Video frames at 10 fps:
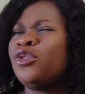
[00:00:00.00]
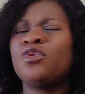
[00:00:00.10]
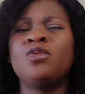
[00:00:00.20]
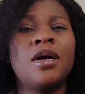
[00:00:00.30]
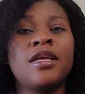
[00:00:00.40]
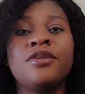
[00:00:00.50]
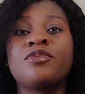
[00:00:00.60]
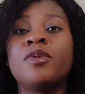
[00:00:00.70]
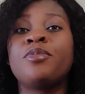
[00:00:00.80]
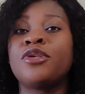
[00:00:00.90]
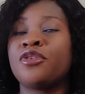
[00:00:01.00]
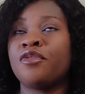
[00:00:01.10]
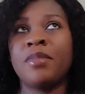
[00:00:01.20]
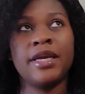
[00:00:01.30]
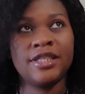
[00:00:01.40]
The woman gives me peace of
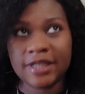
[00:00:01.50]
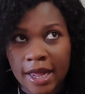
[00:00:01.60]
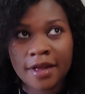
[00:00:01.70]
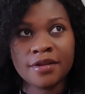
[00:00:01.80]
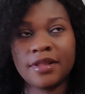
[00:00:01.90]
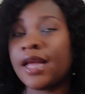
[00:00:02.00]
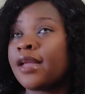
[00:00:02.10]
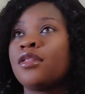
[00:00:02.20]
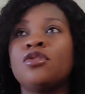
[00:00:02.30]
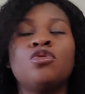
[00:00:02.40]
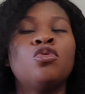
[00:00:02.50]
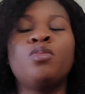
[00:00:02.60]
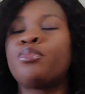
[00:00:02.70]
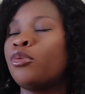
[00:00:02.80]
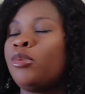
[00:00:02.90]
mind, sha. Like, no
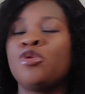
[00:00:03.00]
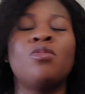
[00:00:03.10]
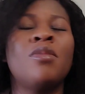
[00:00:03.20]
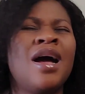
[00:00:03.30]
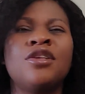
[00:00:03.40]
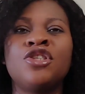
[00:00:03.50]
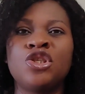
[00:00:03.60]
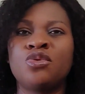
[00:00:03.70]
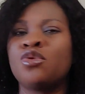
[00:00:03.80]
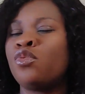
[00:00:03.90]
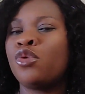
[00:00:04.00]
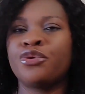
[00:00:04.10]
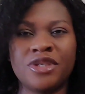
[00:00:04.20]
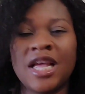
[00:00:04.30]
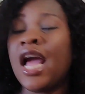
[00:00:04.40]
problem. The woman has zero
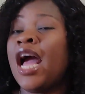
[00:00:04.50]
worries.